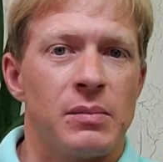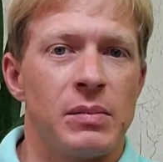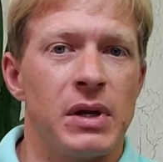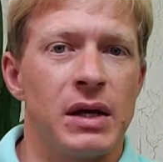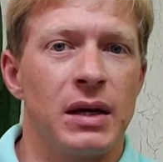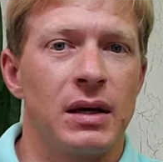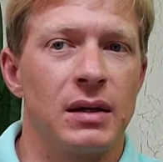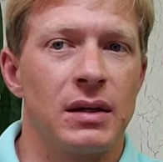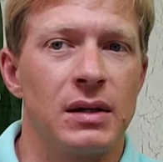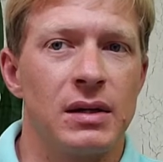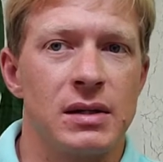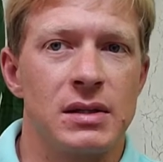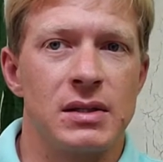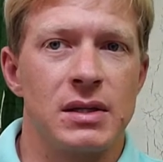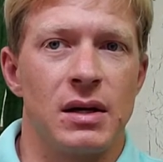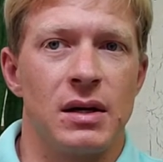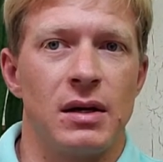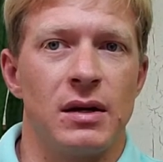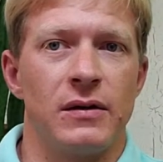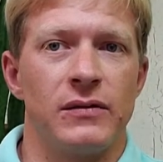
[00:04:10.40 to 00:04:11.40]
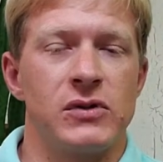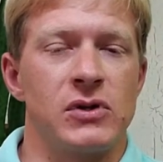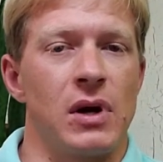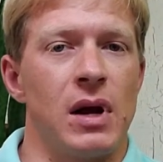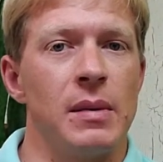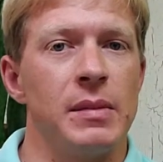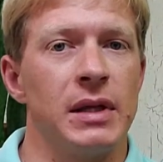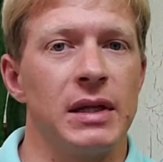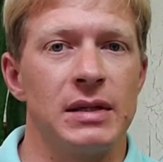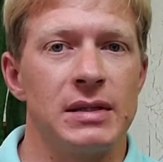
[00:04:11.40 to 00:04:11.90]
because of
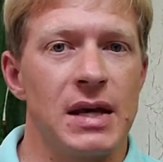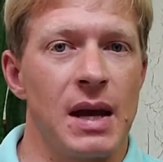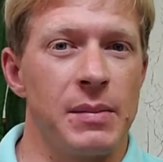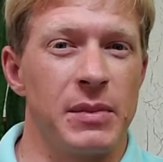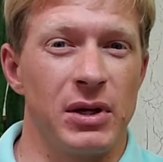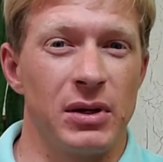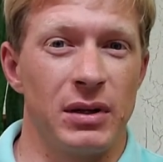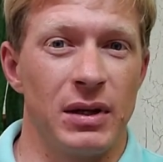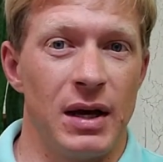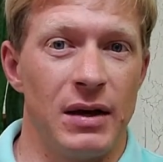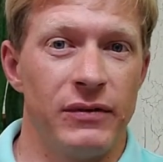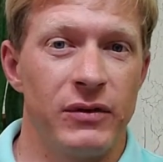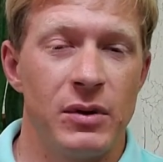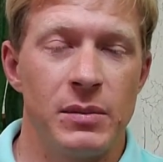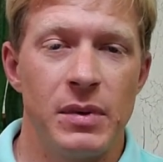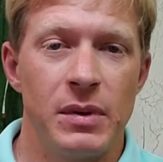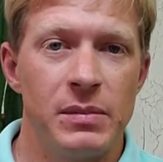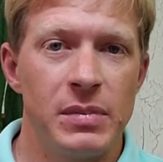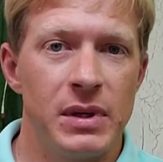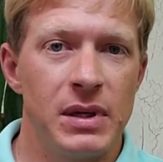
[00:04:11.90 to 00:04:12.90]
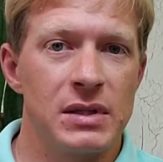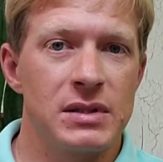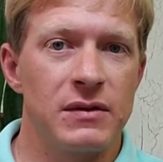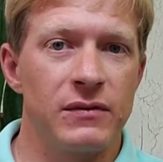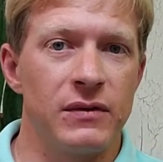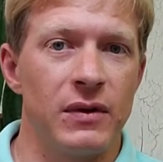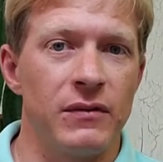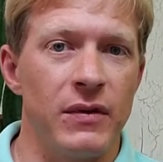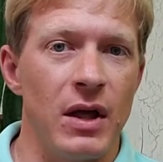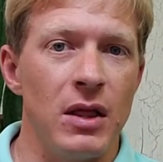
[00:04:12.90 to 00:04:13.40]
trauma that's happened in our life, could be because
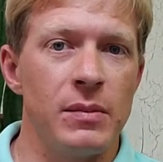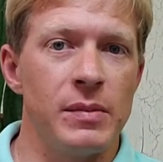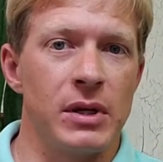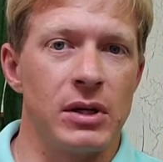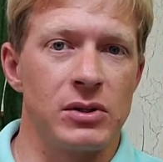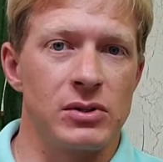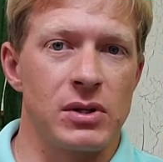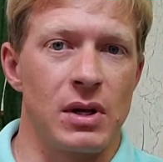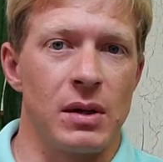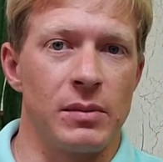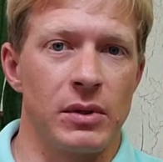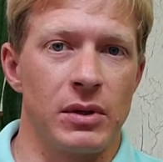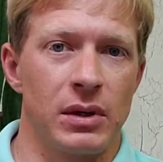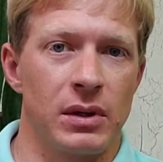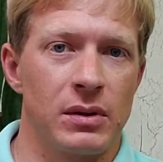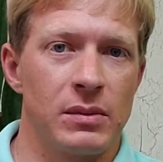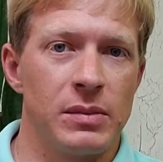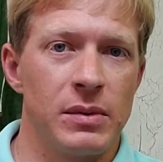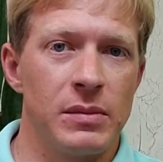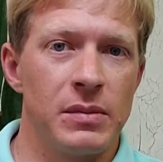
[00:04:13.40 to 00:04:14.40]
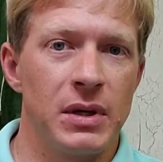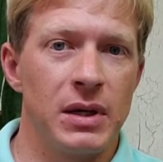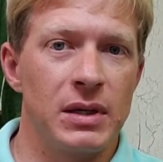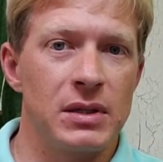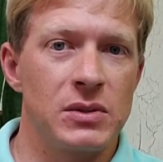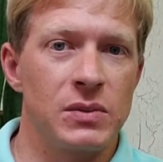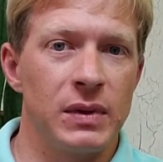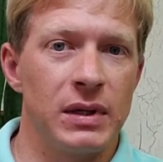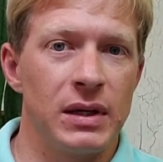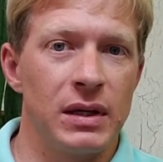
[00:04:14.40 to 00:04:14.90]
of developmental trauma, could be
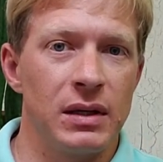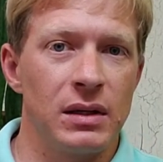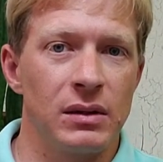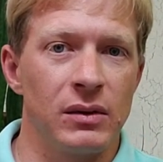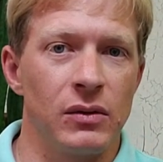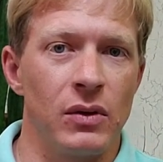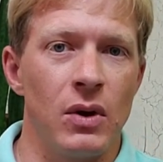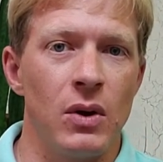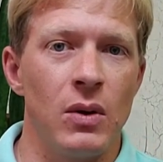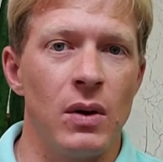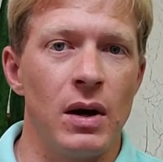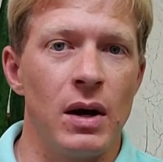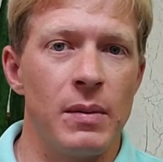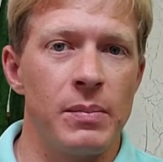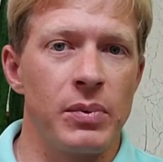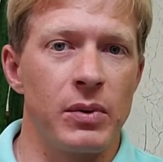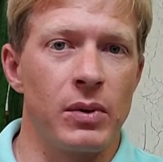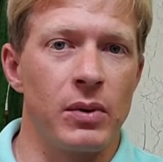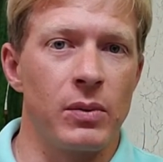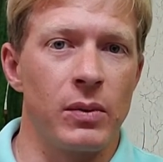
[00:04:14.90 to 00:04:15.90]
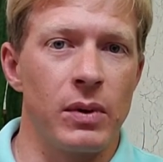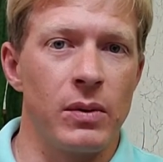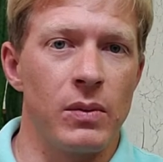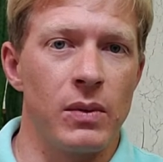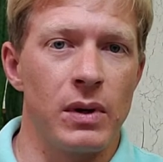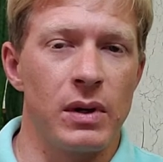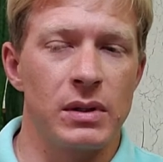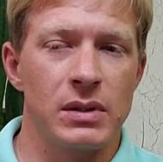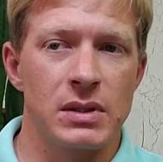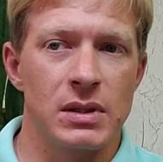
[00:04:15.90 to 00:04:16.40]
because we didn't grow up or we
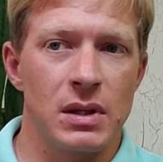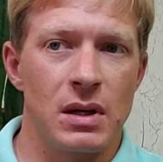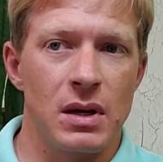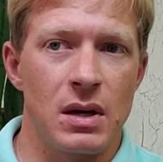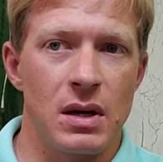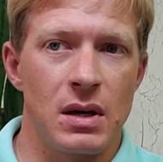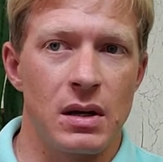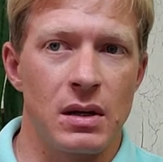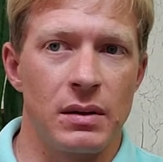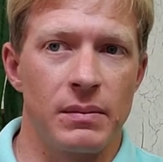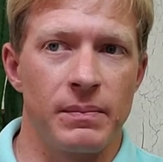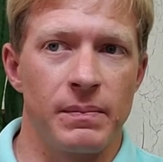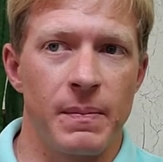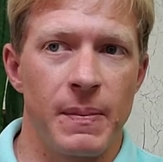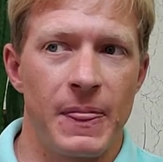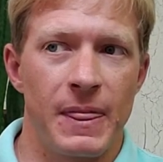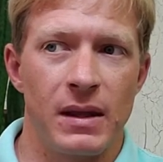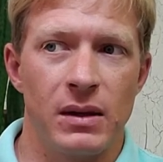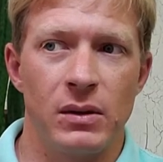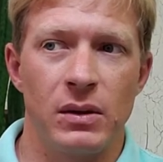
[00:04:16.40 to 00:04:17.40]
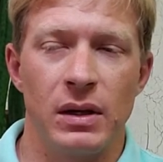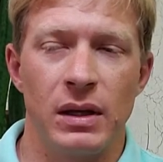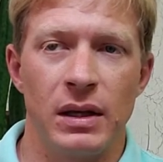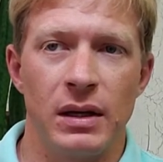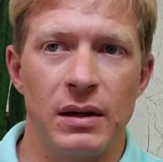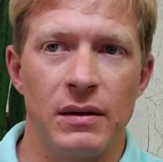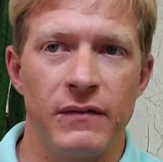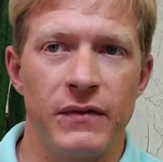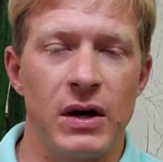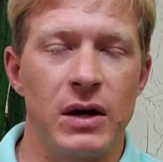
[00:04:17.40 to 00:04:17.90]
weren't um,
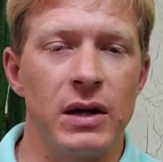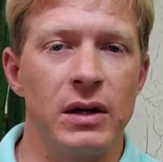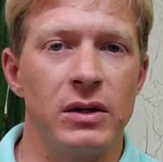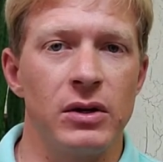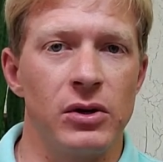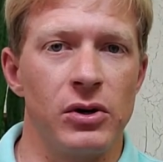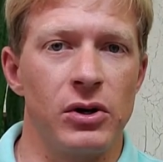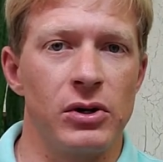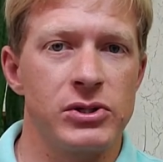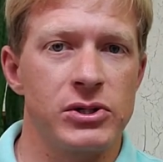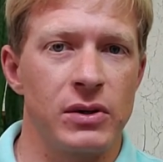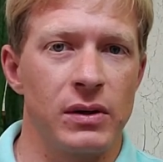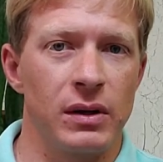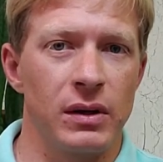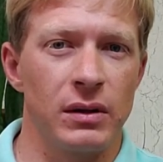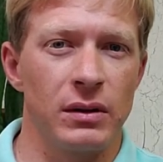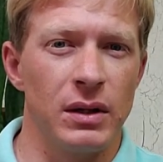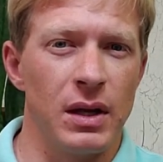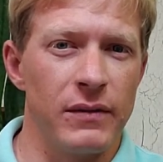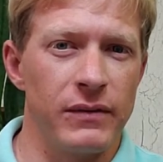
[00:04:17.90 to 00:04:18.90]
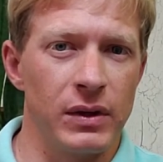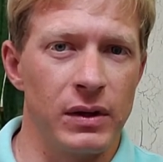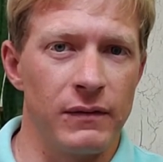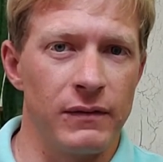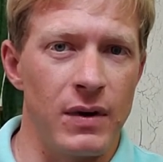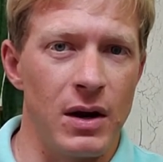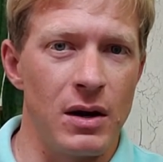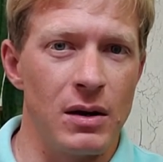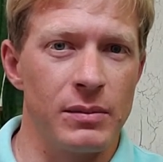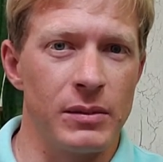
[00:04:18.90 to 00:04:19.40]
in a very nurturing or loving
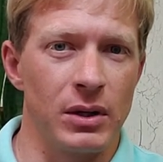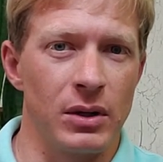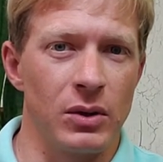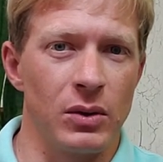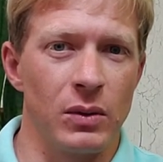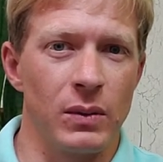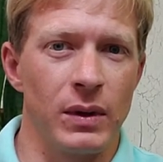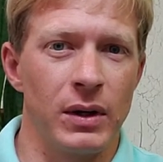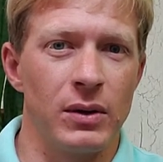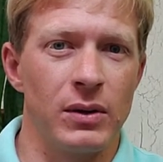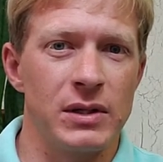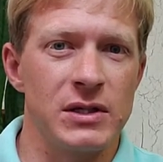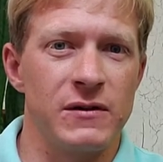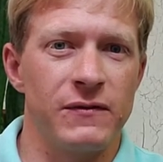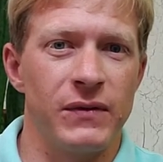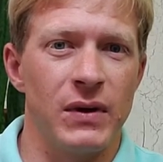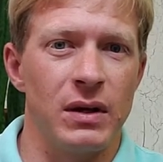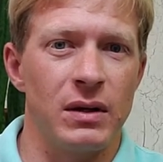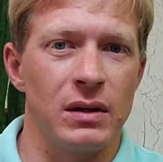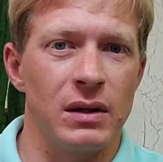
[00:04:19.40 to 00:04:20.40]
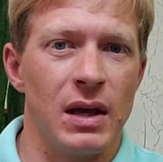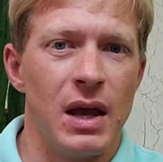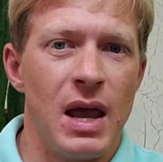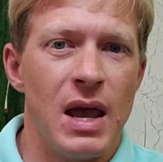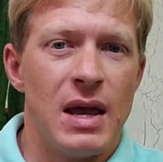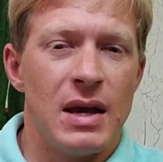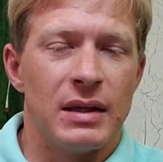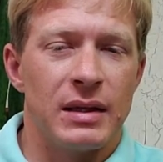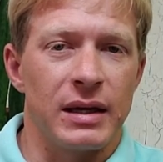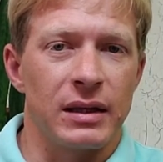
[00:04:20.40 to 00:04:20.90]
environment, or we always felt
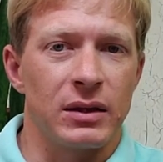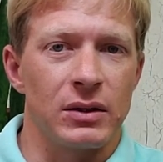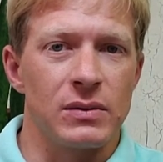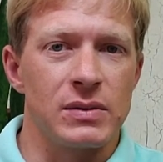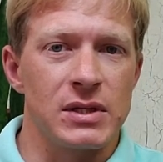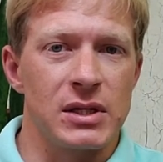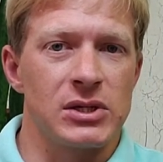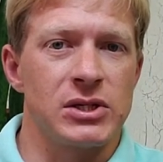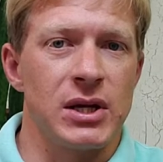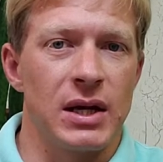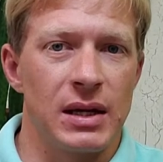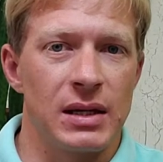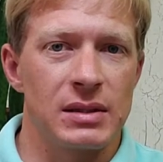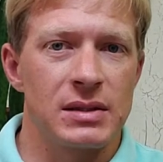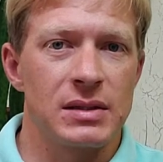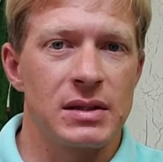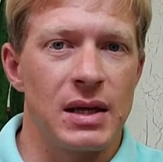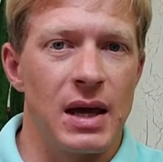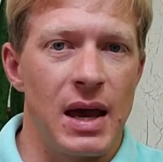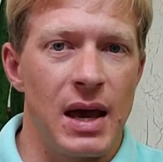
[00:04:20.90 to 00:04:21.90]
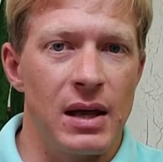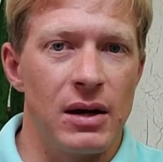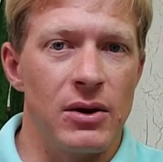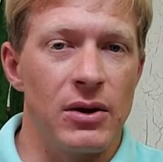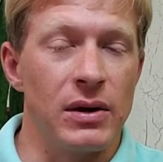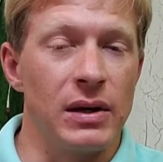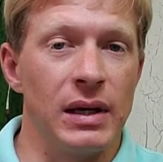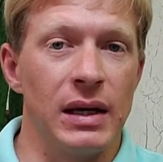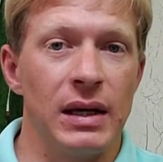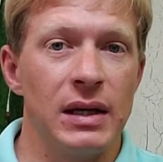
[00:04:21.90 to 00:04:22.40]
like there was a chance that
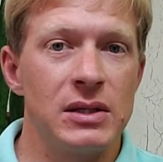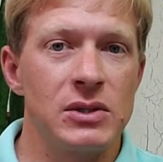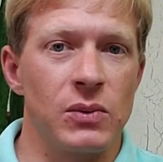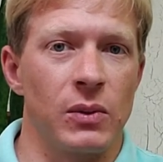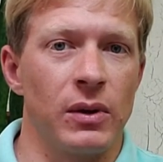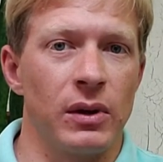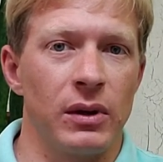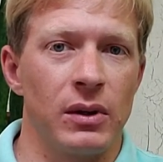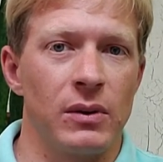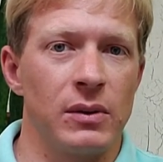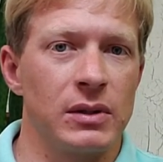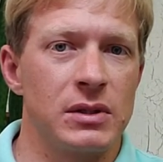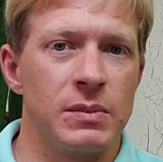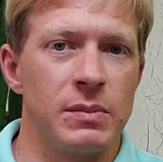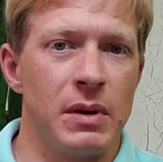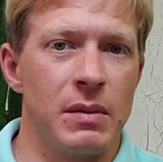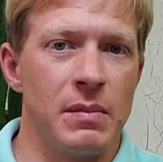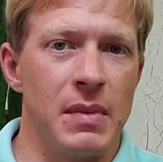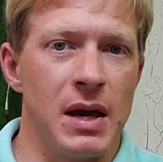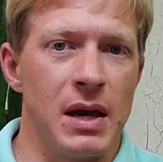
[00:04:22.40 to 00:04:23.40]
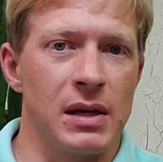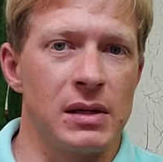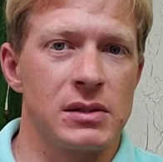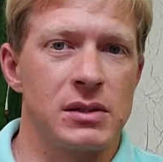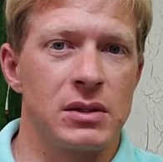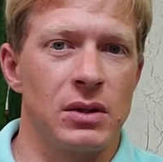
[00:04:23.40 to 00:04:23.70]
our needs weren't going to be met.